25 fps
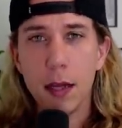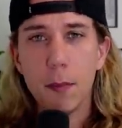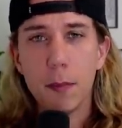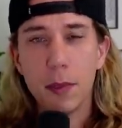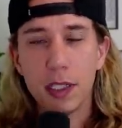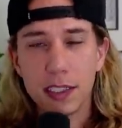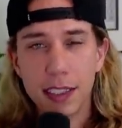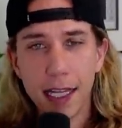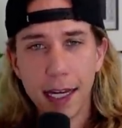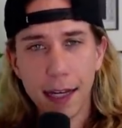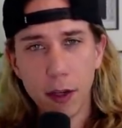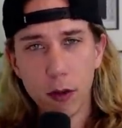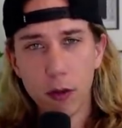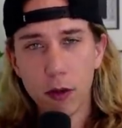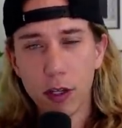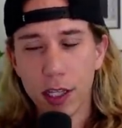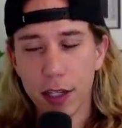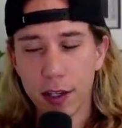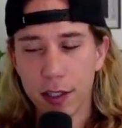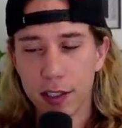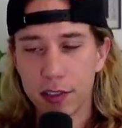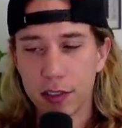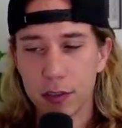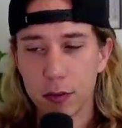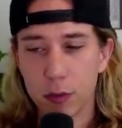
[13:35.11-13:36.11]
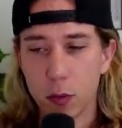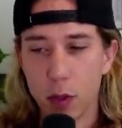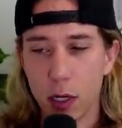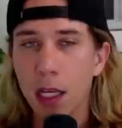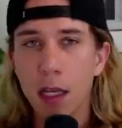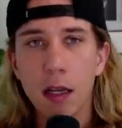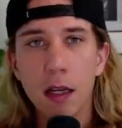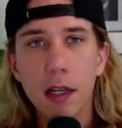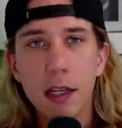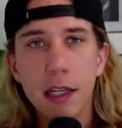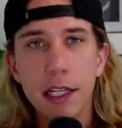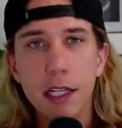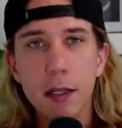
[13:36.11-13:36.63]
But take a look at this as
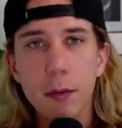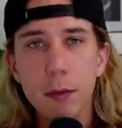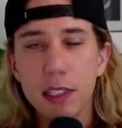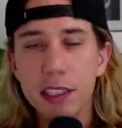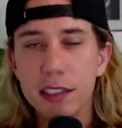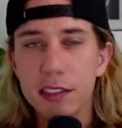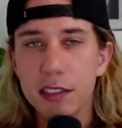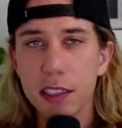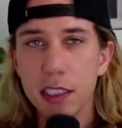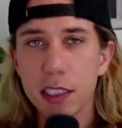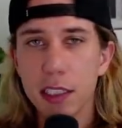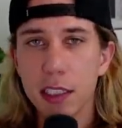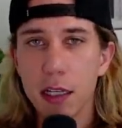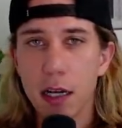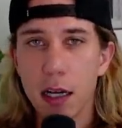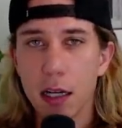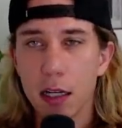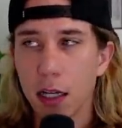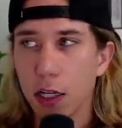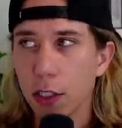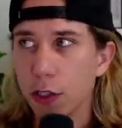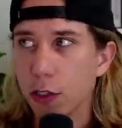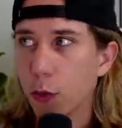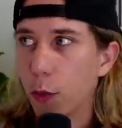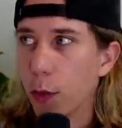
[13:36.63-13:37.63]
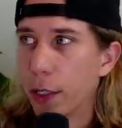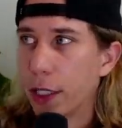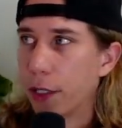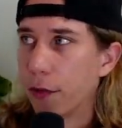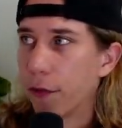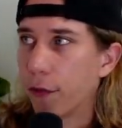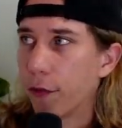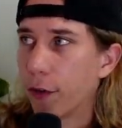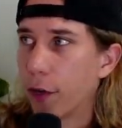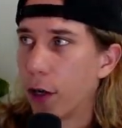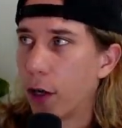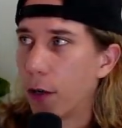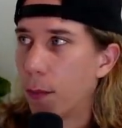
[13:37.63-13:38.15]
well. Here we see a, a
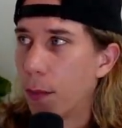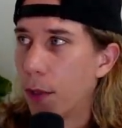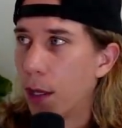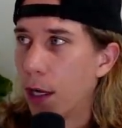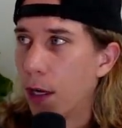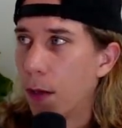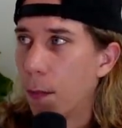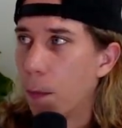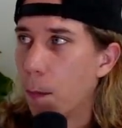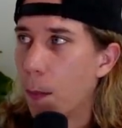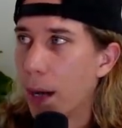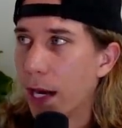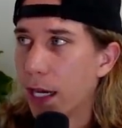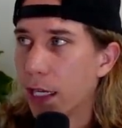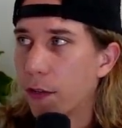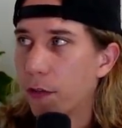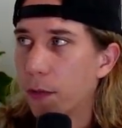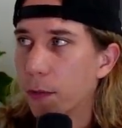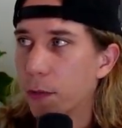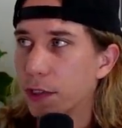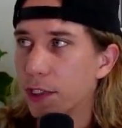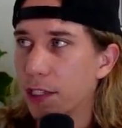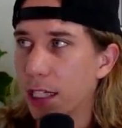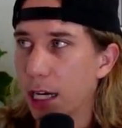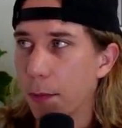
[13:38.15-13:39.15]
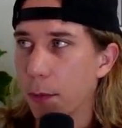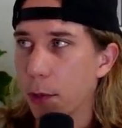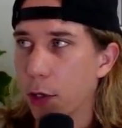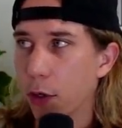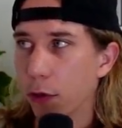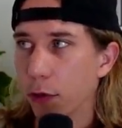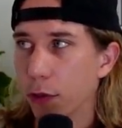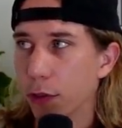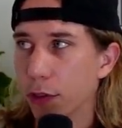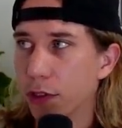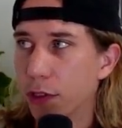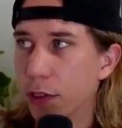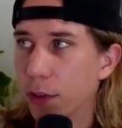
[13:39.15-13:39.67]
tweet from Mike from Cyber
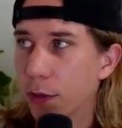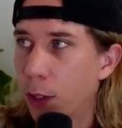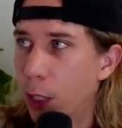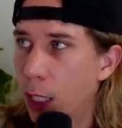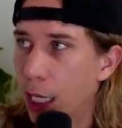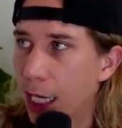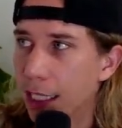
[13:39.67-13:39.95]
Owners,